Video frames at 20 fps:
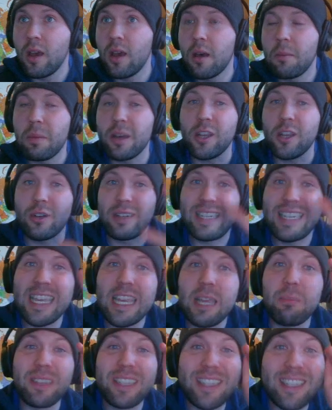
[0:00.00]
but your
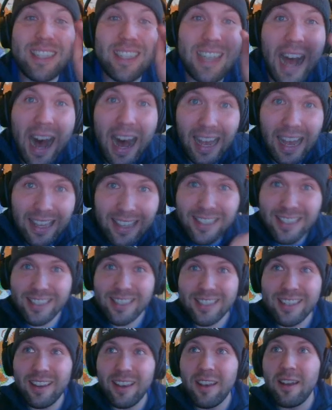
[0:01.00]
team
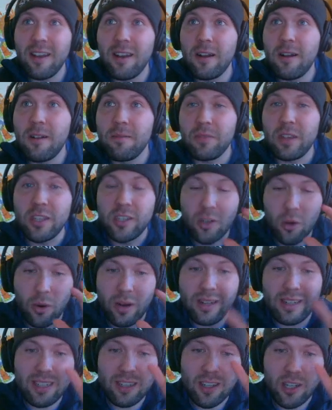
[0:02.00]
size is
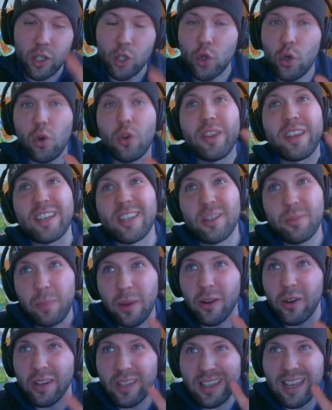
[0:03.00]
going to control the
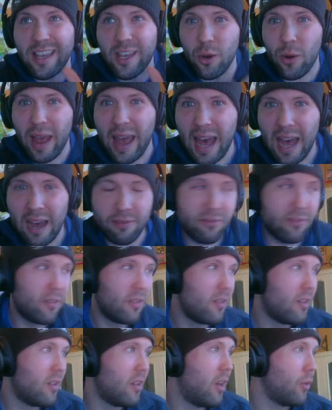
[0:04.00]
experience that you have.
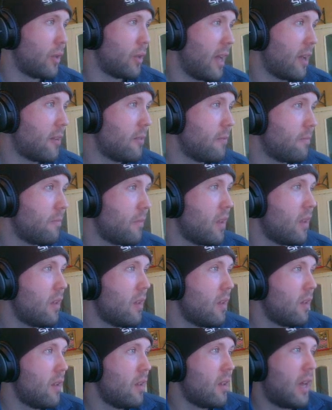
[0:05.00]
Okay.
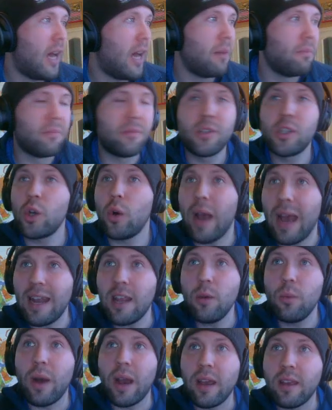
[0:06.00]
Um, so
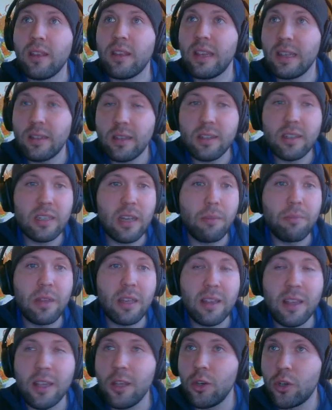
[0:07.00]
anyway, this is
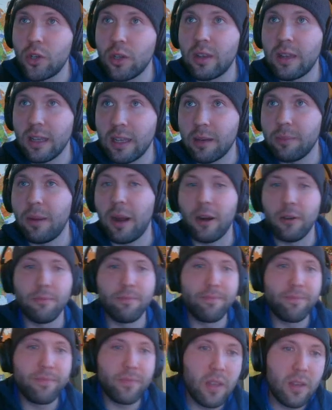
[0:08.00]
something that you should think about.
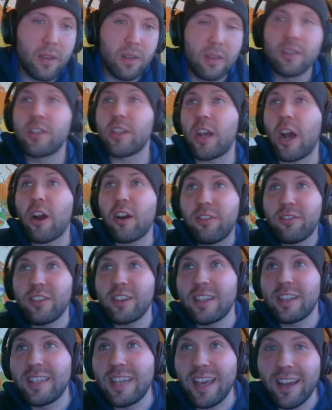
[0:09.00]
Sorry for
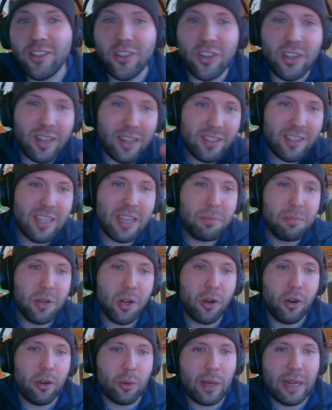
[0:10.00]
the tangent. Let's keep
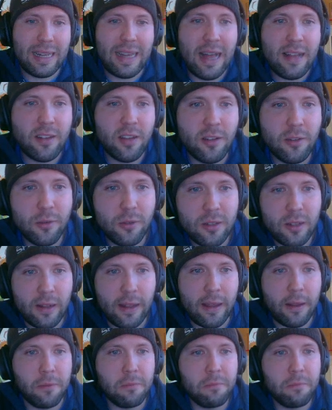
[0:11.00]
going. We got a lot to do today.